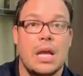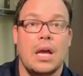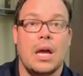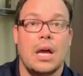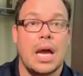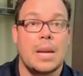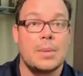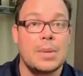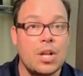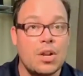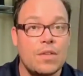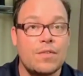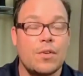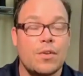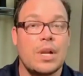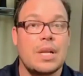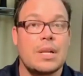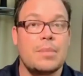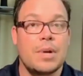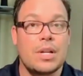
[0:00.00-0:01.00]
i'm here for
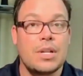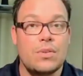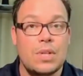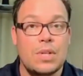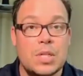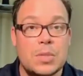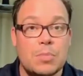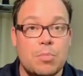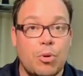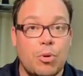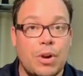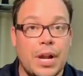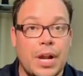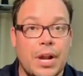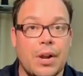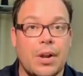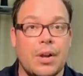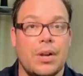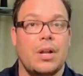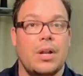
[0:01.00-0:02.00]
anybody who needs
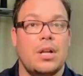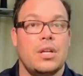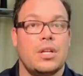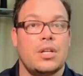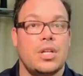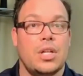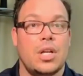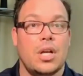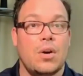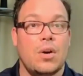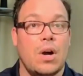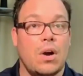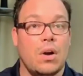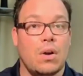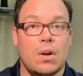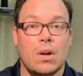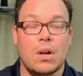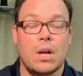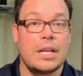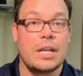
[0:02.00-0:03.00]
prayer you know
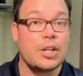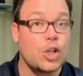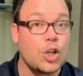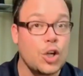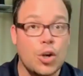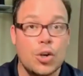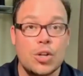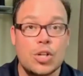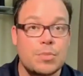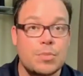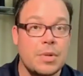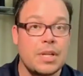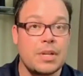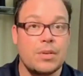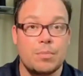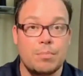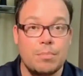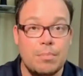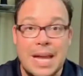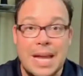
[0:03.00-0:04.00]
or
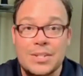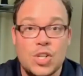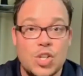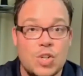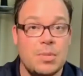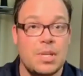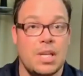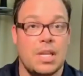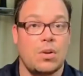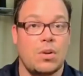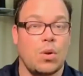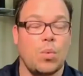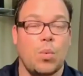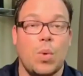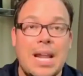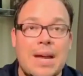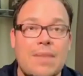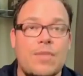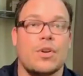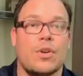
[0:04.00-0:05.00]
encouragement message me or
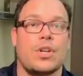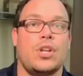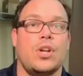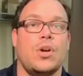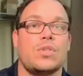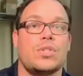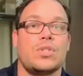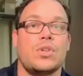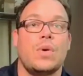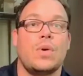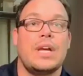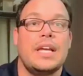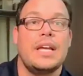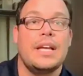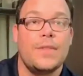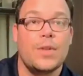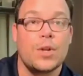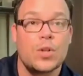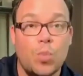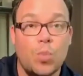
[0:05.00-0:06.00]
whatever you know so
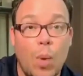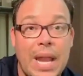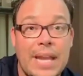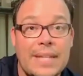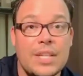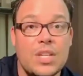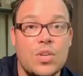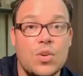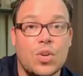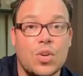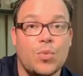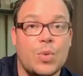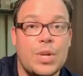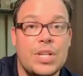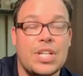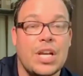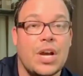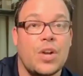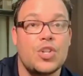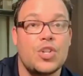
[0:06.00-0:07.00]
there's ways that you can
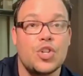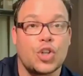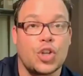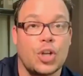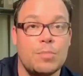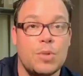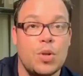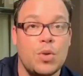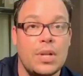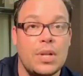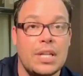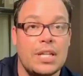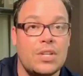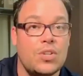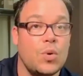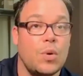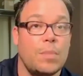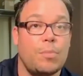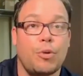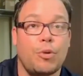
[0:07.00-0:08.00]
reach out in your community
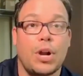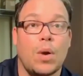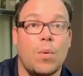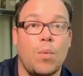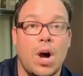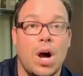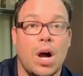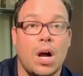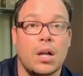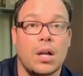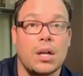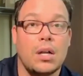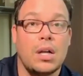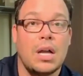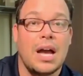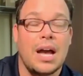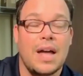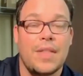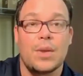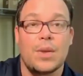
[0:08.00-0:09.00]
do a prayer walk
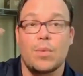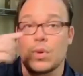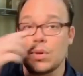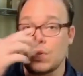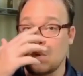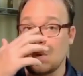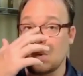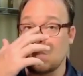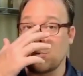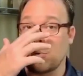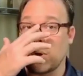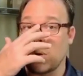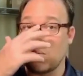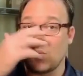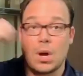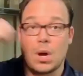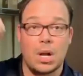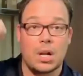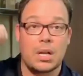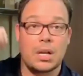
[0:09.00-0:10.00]
i think we're doing a prayer
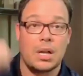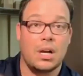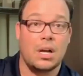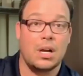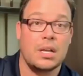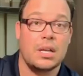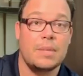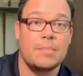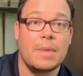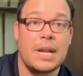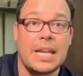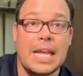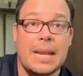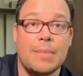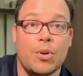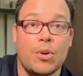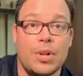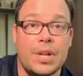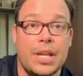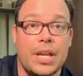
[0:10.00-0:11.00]
walk uh, in my
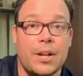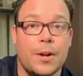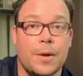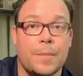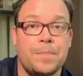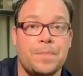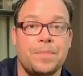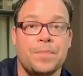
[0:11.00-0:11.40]
neighborhood here